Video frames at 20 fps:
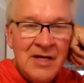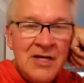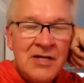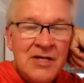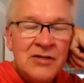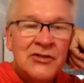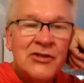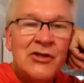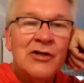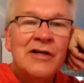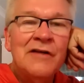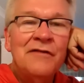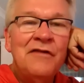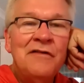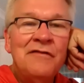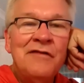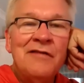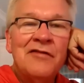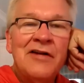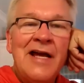So if you've
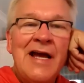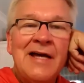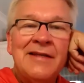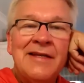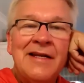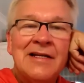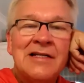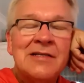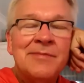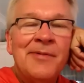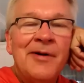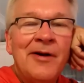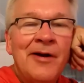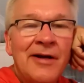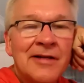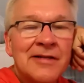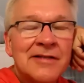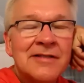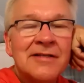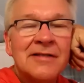ever had that
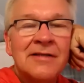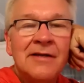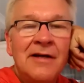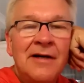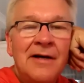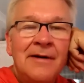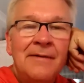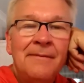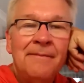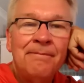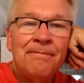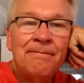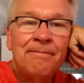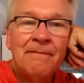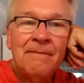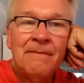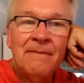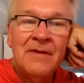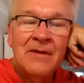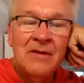experience,
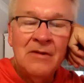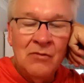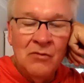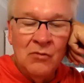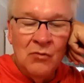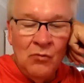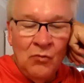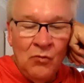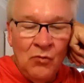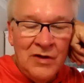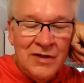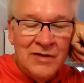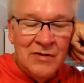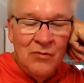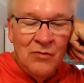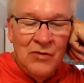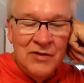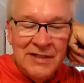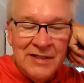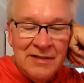what
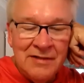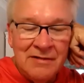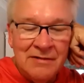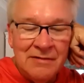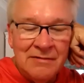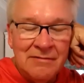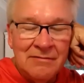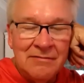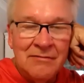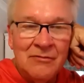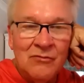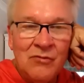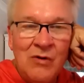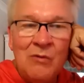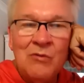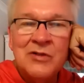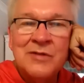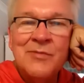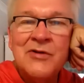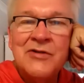
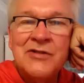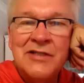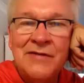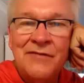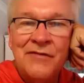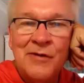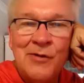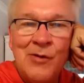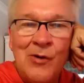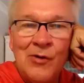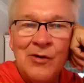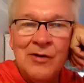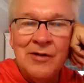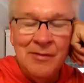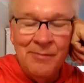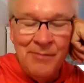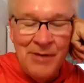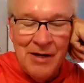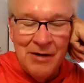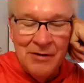was most difficult
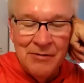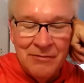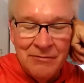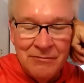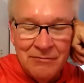about